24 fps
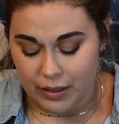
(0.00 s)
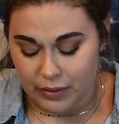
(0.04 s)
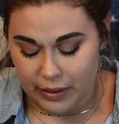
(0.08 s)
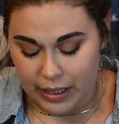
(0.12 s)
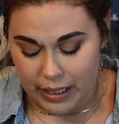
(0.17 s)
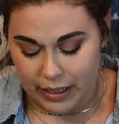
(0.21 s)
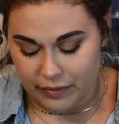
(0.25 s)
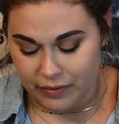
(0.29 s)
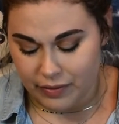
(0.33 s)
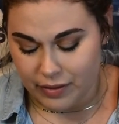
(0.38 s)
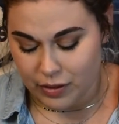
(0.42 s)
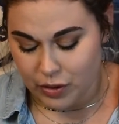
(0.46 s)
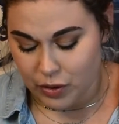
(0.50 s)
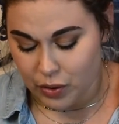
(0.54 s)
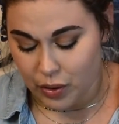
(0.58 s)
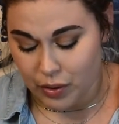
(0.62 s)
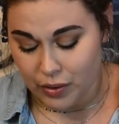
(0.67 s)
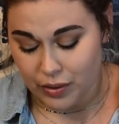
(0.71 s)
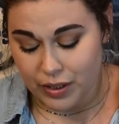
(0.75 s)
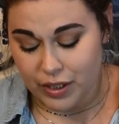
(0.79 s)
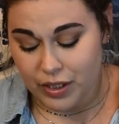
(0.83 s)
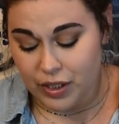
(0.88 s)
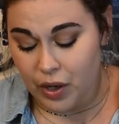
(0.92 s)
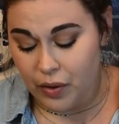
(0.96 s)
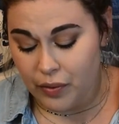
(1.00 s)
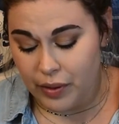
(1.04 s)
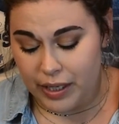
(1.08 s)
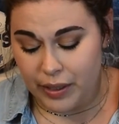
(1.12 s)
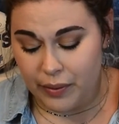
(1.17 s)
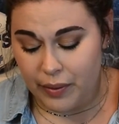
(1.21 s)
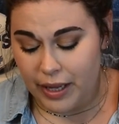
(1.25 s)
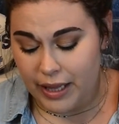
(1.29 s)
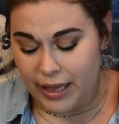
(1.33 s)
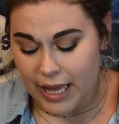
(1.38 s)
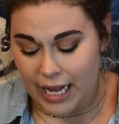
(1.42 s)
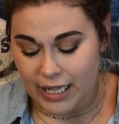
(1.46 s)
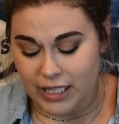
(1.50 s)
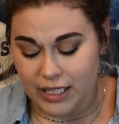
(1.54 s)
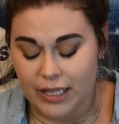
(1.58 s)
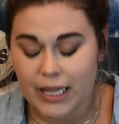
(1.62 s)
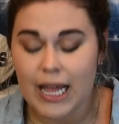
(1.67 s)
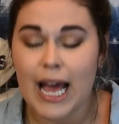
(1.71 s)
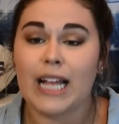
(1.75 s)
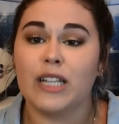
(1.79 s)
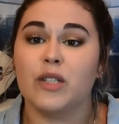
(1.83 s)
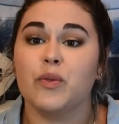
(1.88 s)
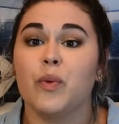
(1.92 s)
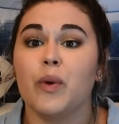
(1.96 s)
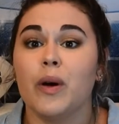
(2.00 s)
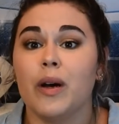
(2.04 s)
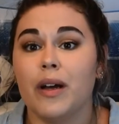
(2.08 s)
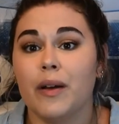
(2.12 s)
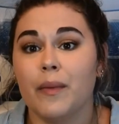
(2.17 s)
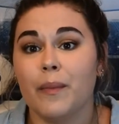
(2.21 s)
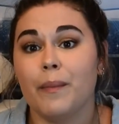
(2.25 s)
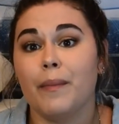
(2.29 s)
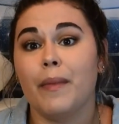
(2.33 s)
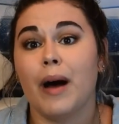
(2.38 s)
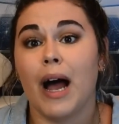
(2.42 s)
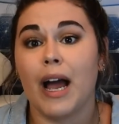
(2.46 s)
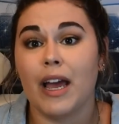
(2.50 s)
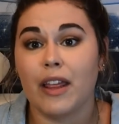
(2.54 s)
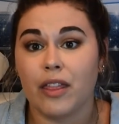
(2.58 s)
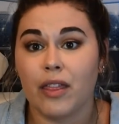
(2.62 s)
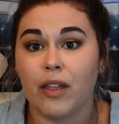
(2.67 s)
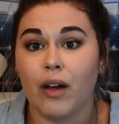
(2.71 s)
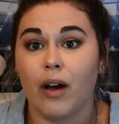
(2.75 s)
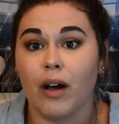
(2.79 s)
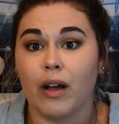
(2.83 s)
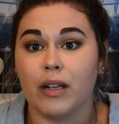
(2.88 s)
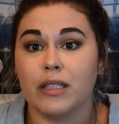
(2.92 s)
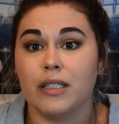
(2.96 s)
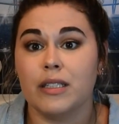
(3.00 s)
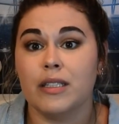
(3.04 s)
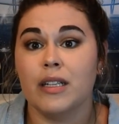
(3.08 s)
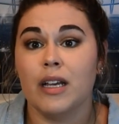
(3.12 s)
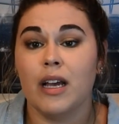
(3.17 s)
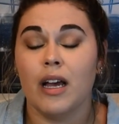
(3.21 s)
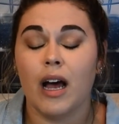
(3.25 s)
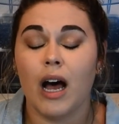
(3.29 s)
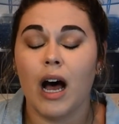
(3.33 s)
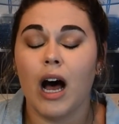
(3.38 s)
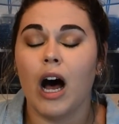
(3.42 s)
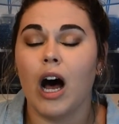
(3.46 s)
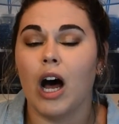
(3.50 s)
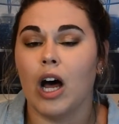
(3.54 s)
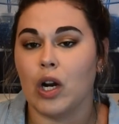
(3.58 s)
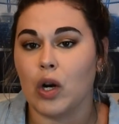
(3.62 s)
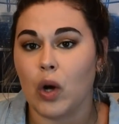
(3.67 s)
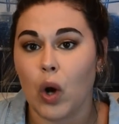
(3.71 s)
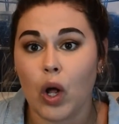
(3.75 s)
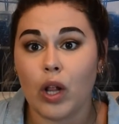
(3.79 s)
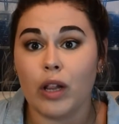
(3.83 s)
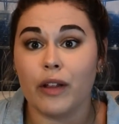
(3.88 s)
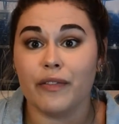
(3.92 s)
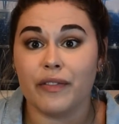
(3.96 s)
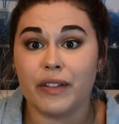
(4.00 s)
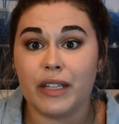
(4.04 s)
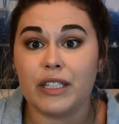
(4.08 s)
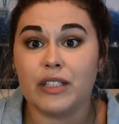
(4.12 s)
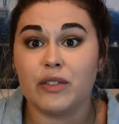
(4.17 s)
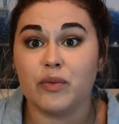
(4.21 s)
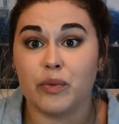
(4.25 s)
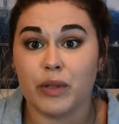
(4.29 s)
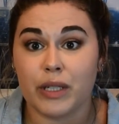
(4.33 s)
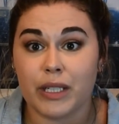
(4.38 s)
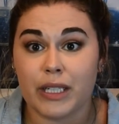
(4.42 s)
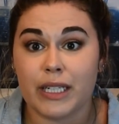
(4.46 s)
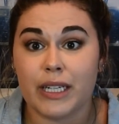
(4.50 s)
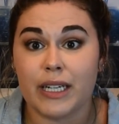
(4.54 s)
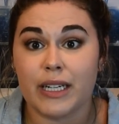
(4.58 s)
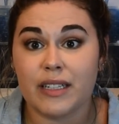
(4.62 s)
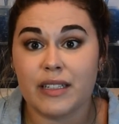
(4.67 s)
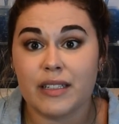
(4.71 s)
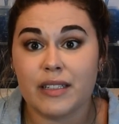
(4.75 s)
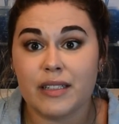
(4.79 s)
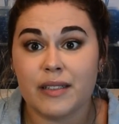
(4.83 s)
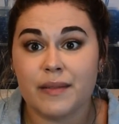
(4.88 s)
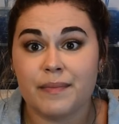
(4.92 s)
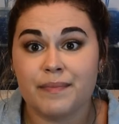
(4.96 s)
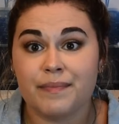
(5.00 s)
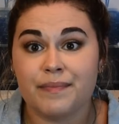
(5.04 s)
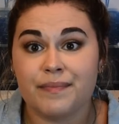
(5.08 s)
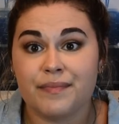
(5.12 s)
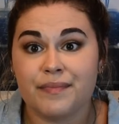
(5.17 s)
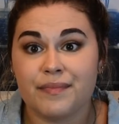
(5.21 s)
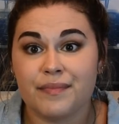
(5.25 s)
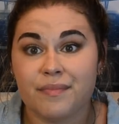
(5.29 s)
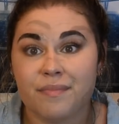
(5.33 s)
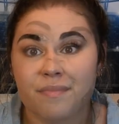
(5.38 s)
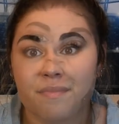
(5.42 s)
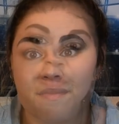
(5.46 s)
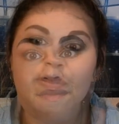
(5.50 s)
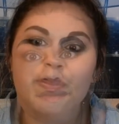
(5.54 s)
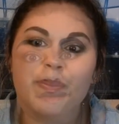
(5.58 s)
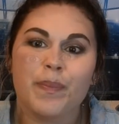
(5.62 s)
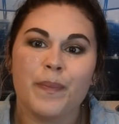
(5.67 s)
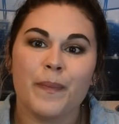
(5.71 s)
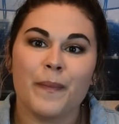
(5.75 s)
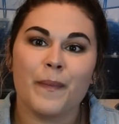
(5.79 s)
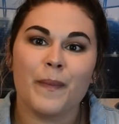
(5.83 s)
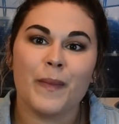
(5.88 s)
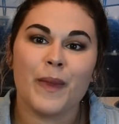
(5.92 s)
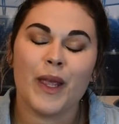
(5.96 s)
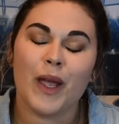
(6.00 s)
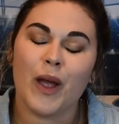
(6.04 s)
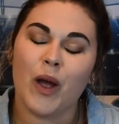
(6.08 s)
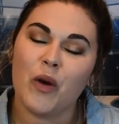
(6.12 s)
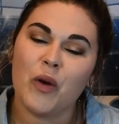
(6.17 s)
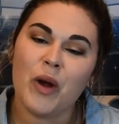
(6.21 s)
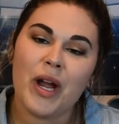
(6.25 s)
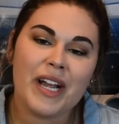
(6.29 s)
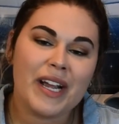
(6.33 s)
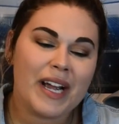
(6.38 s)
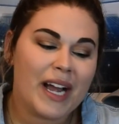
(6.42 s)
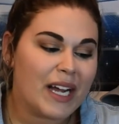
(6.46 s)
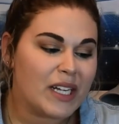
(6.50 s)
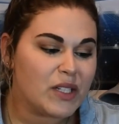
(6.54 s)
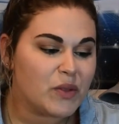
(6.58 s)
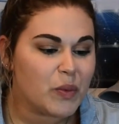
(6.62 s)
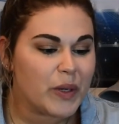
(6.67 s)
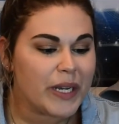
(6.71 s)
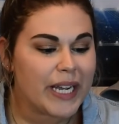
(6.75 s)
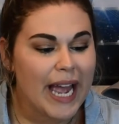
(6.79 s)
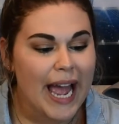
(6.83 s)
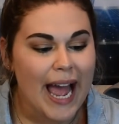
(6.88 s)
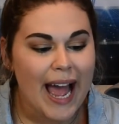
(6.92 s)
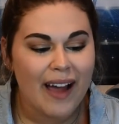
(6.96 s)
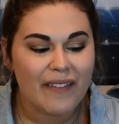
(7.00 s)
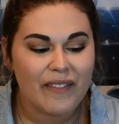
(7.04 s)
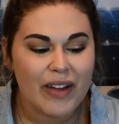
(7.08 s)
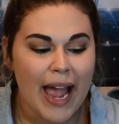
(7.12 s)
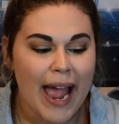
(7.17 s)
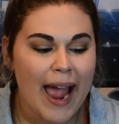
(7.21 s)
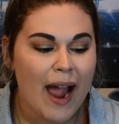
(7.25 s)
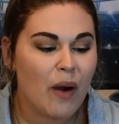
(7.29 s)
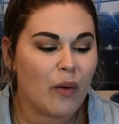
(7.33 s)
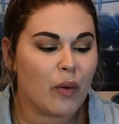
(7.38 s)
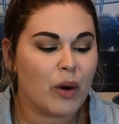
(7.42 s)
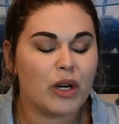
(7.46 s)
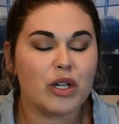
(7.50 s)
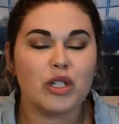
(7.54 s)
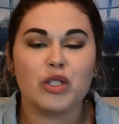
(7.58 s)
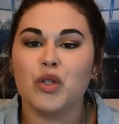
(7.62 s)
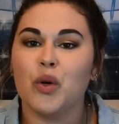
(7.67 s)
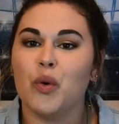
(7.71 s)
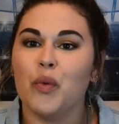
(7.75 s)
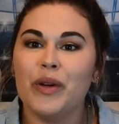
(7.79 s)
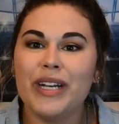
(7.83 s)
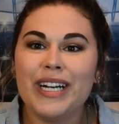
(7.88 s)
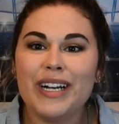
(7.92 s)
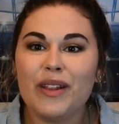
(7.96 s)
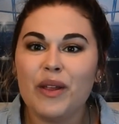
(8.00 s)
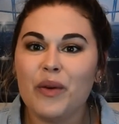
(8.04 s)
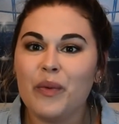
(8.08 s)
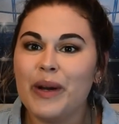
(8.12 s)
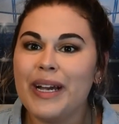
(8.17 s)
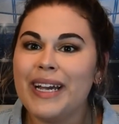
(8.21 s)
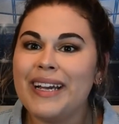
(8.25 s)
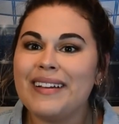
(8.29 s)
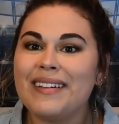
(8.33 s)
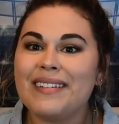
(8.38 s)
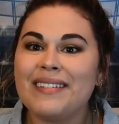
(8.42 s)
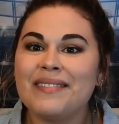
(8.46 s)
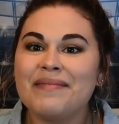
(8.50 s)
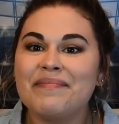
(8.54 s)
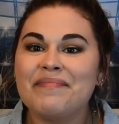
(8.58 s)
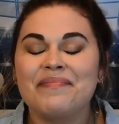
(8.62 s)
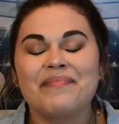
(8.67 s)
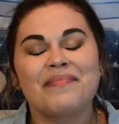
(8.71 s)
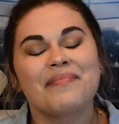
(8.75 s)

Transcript: out of control. So anyway, that's what my thoughts on all of this really is. All right, guys, we have our tweet of the week,